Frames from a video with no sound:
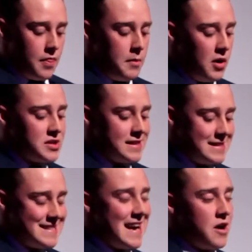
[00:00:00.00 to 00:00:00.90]
The most
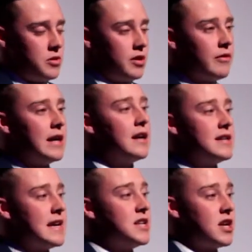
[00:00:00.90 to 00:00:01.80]
astounding
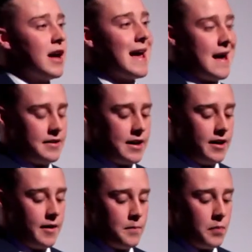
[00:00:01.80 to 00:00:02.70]
realization I had
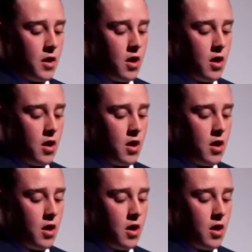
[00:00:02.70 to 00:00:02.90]
that year